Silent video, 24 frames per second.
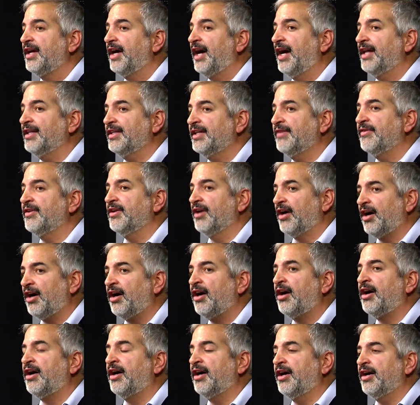I live in
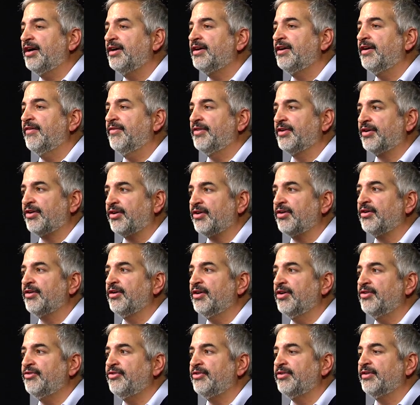awe of the
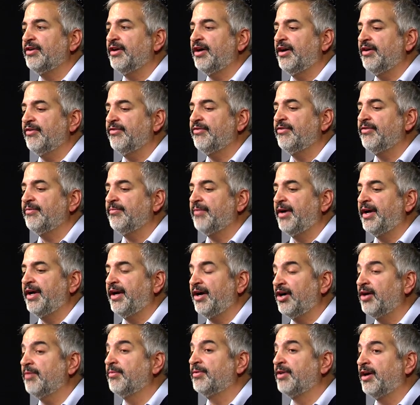courage of my
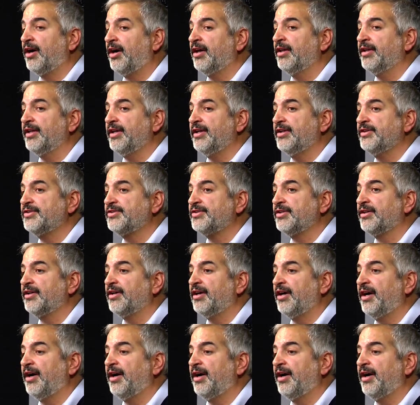Arab colleagues.